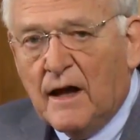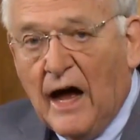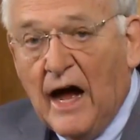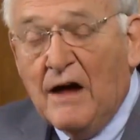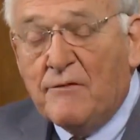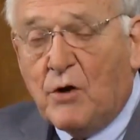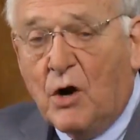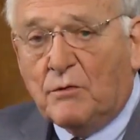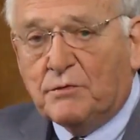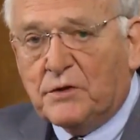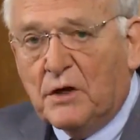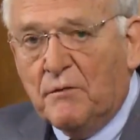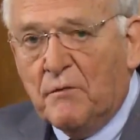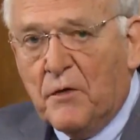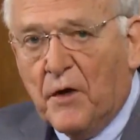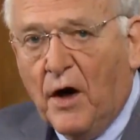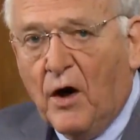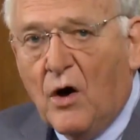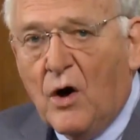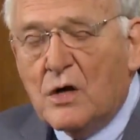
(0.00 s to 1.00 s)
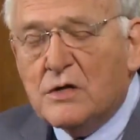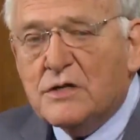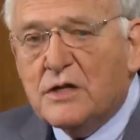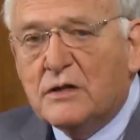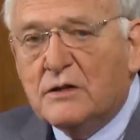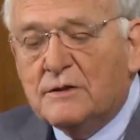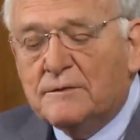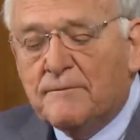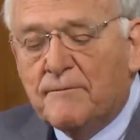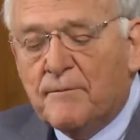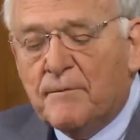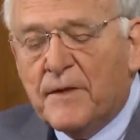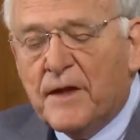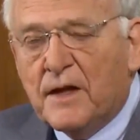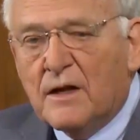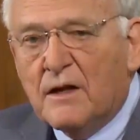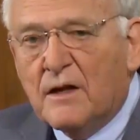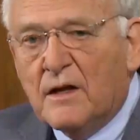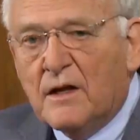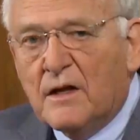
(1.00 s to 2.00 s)
I've often thought
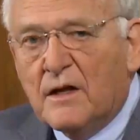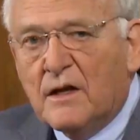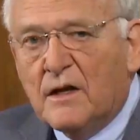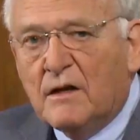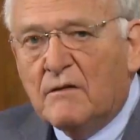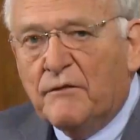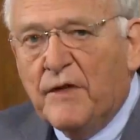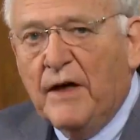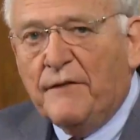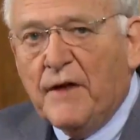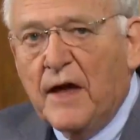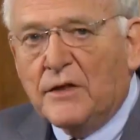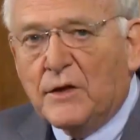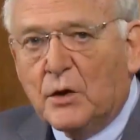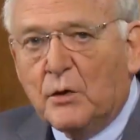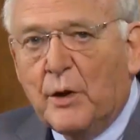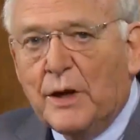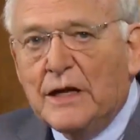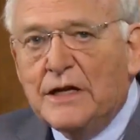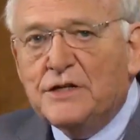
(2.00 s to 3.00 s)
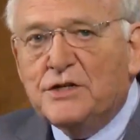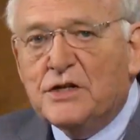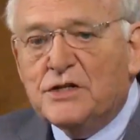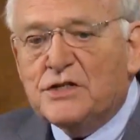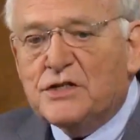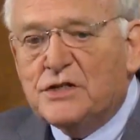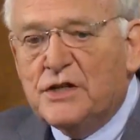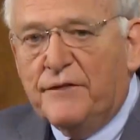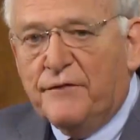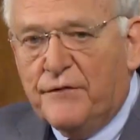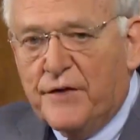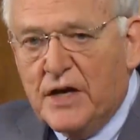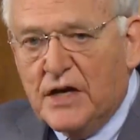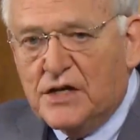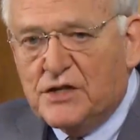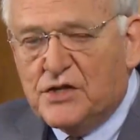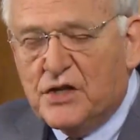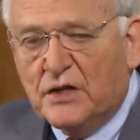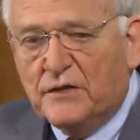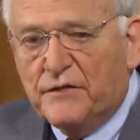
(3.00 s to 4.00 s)
that, that the religious
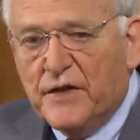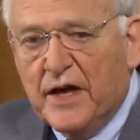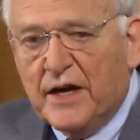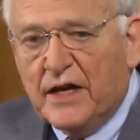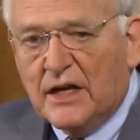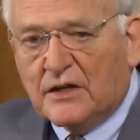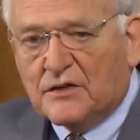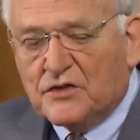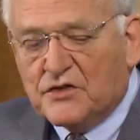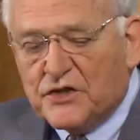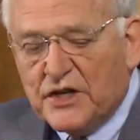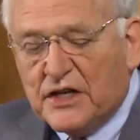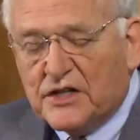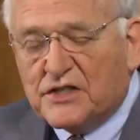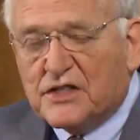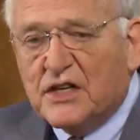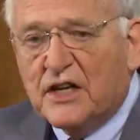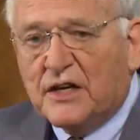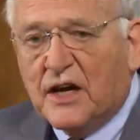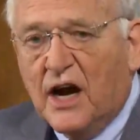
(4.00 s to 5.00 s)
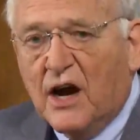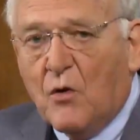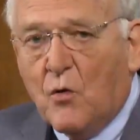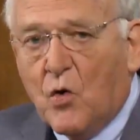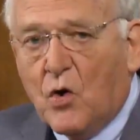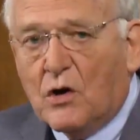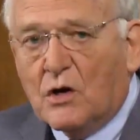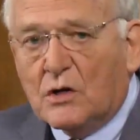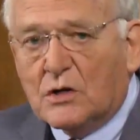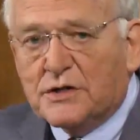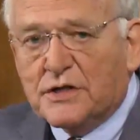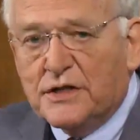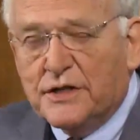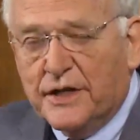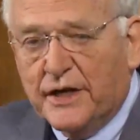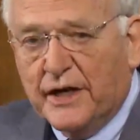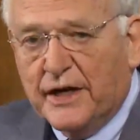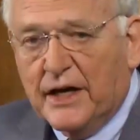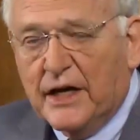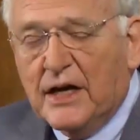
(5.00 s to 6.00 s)
division that exists in our world
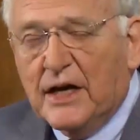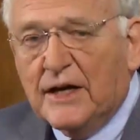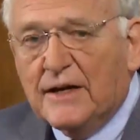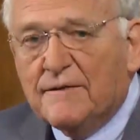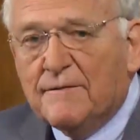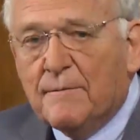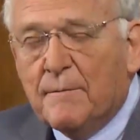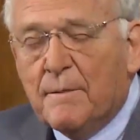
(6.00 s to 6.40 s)
today,